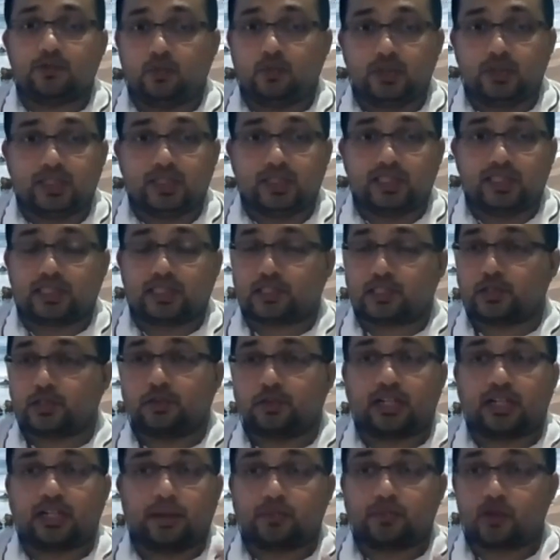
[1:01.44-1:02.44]
words could
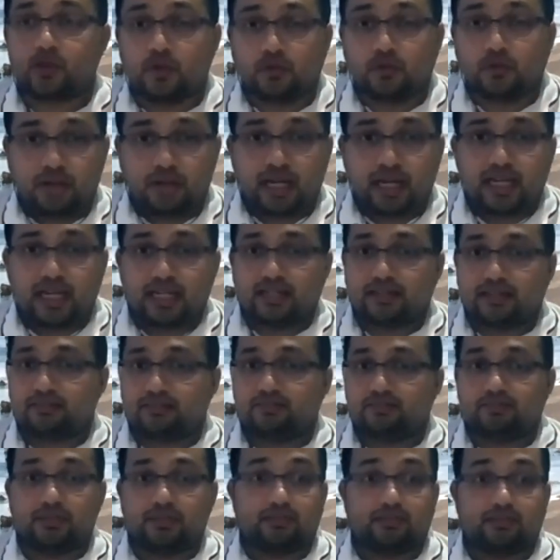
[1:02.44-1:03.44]
come to your mind:
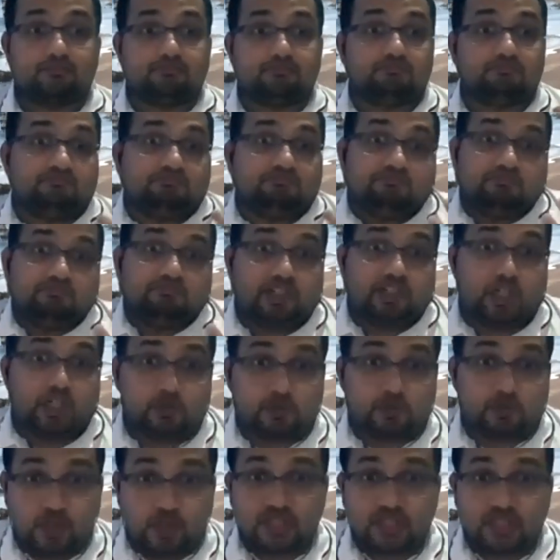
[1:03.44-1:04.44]

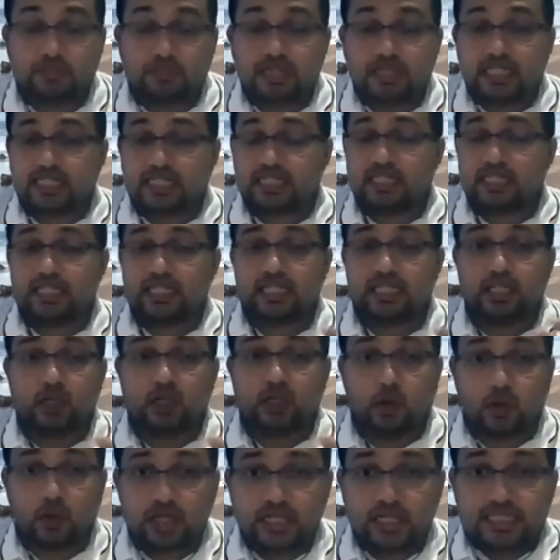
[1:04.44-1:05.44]
responsibility,
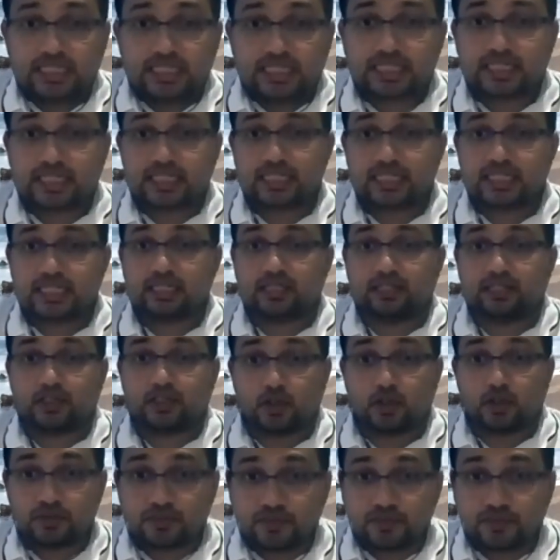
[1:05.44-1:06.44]
loyalty,
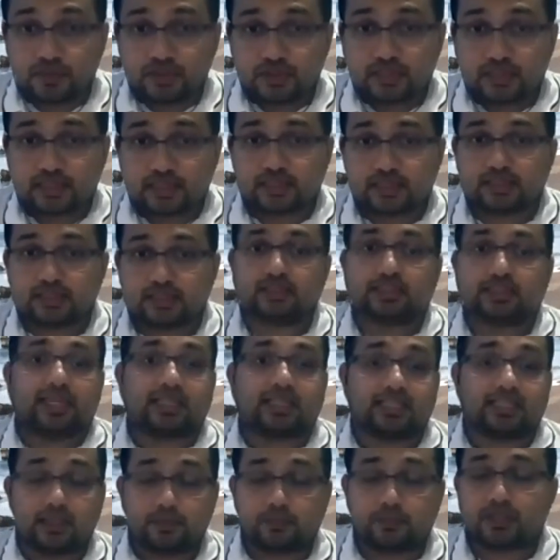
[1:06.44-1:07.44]
resourcefulness,
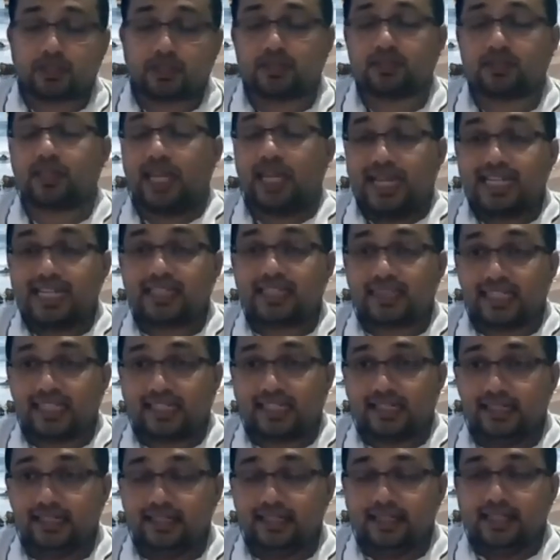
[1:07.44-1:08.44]
acceptance, anything.
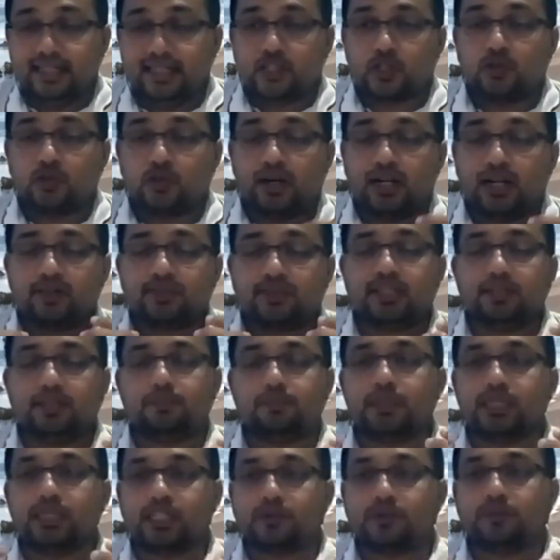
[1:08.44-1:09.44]
So one of the
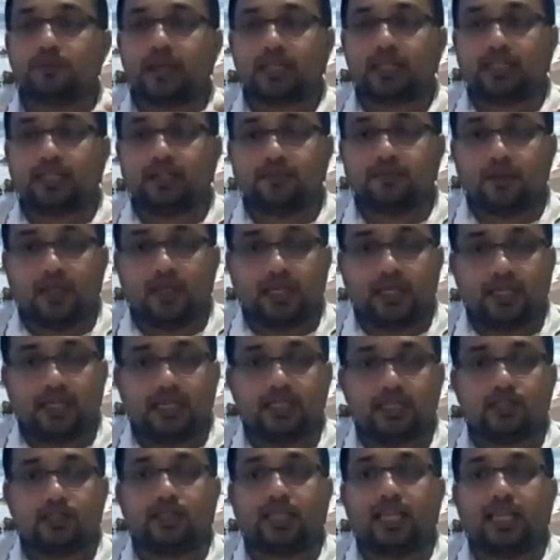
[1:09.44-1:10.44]
perspective
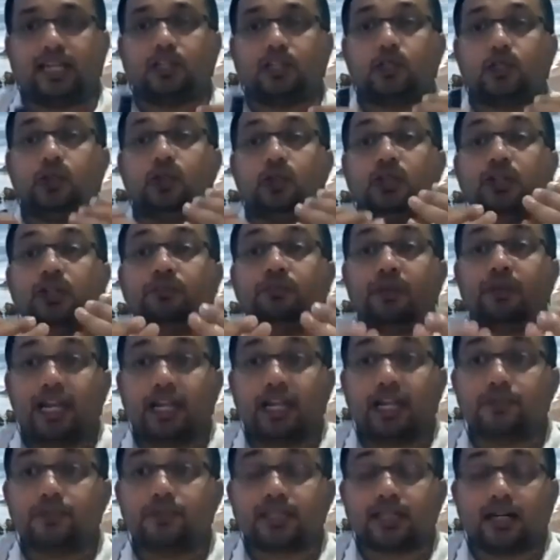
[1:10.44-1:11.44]
is that your
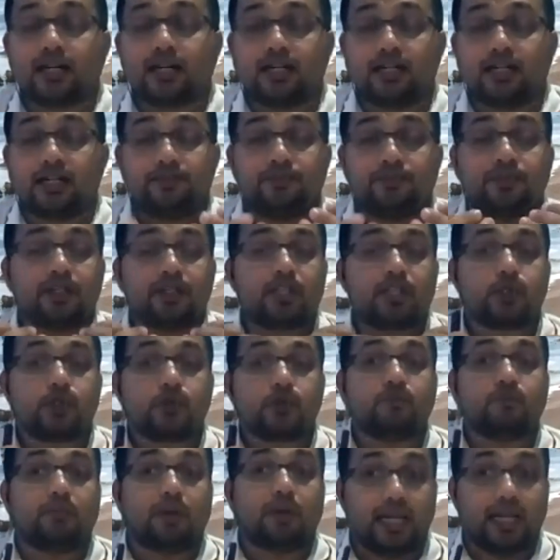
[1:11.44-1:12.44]
values are different
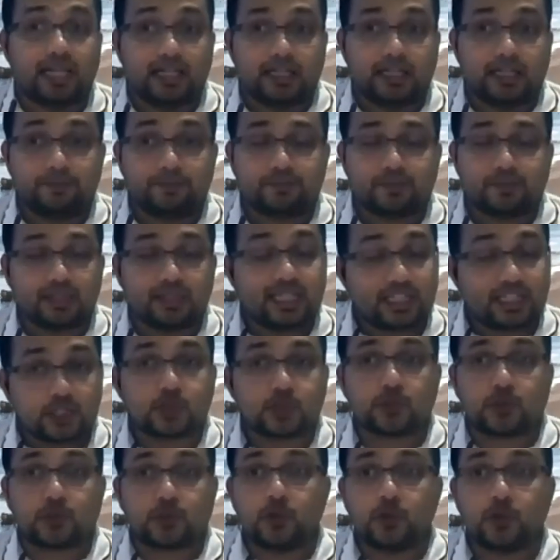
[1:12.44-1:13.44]
to mine.
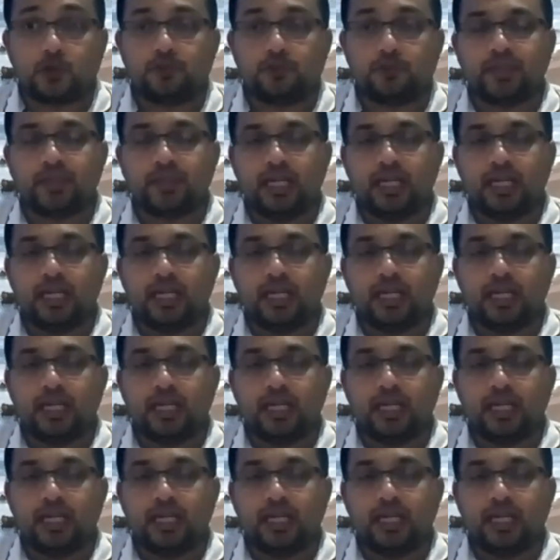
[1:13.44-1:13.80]
That's true.